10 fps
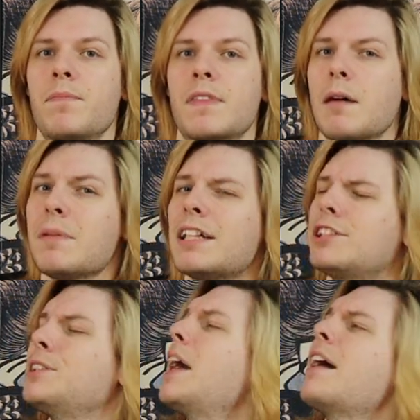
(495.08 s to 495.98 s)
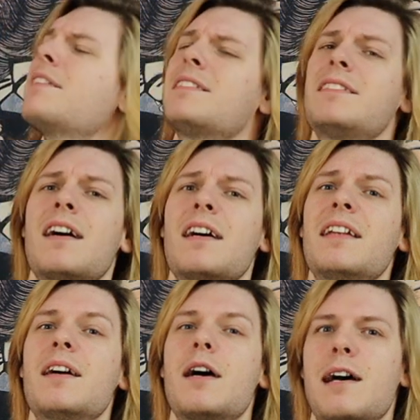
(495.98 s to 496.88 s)
Now, I'm not sure how this is
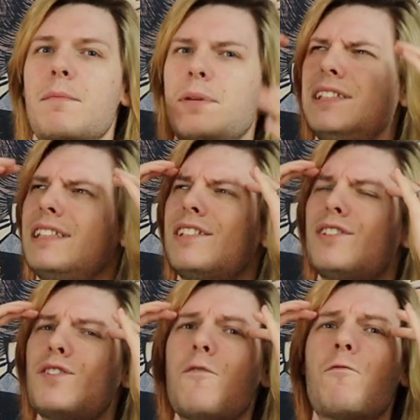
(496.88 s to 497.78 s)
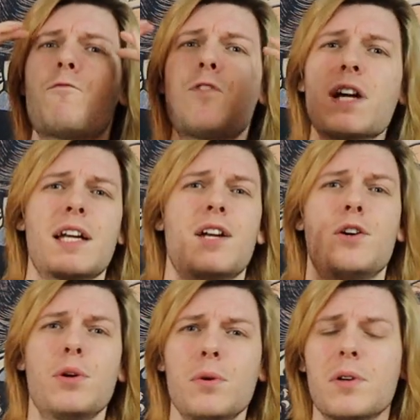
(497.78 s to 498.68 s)
done, but it's just so freaking
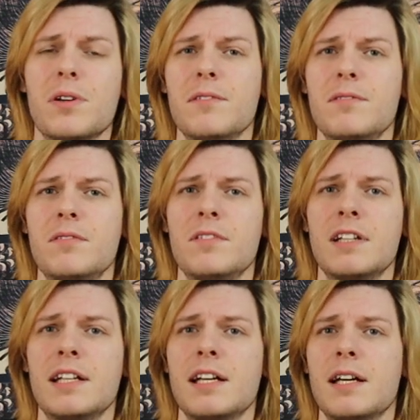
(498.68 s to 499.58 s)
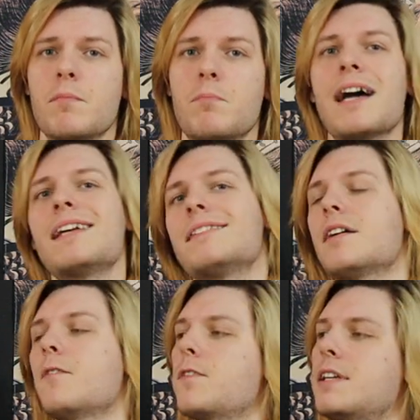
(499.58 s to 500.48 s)
cool. By
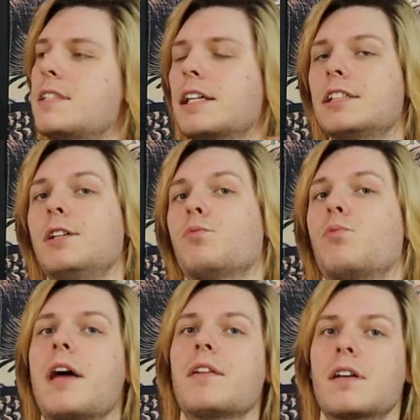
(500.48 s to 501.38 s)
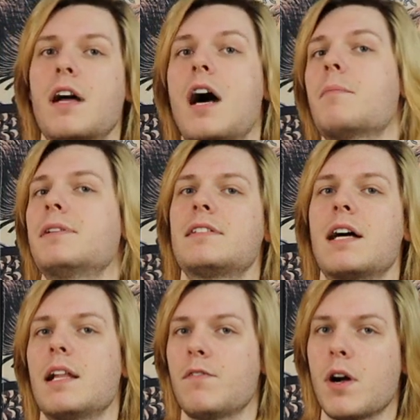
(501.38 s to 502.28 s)
itself, it's actually a rather common
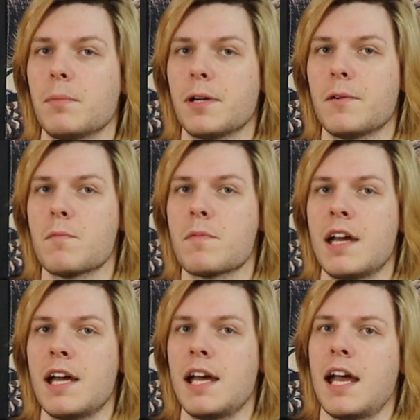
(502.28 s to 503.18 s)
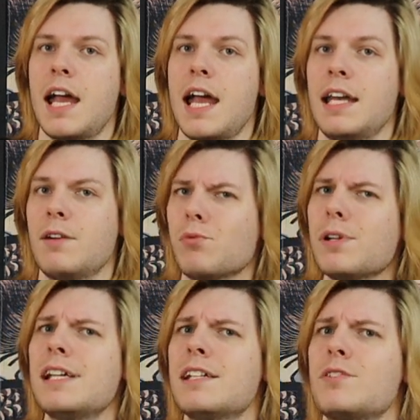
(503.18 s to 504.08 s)
style of armor, and it
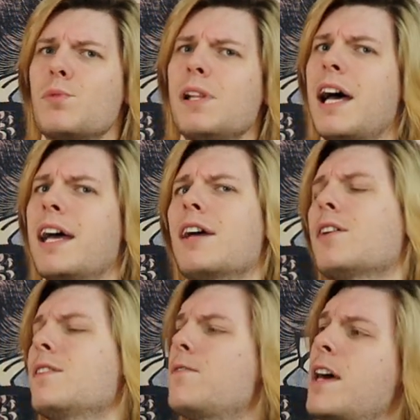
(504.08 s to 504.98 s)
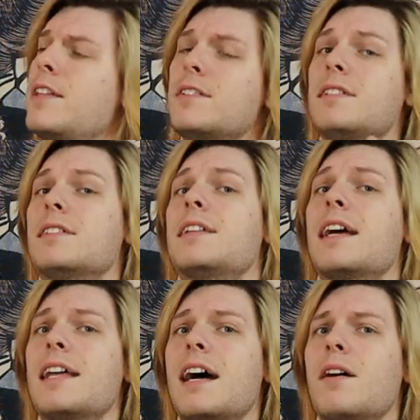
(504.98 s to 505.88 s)
really is relying on the feathers to
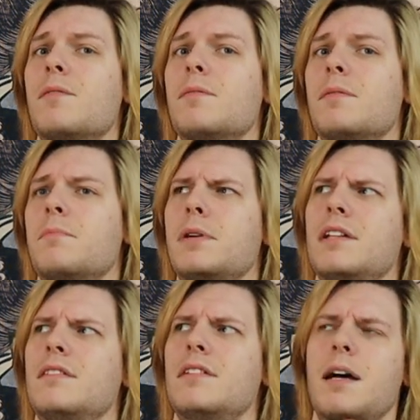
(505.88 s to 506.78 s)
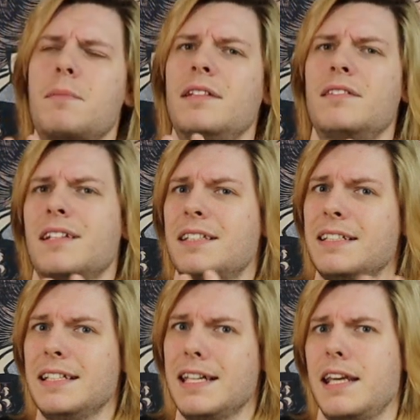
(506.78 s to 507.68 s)
stand out, but I mean, does
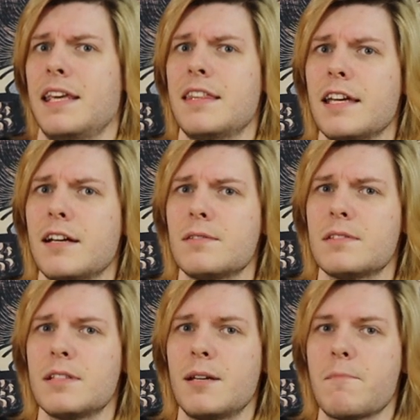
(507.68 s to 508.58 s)
it need anything else?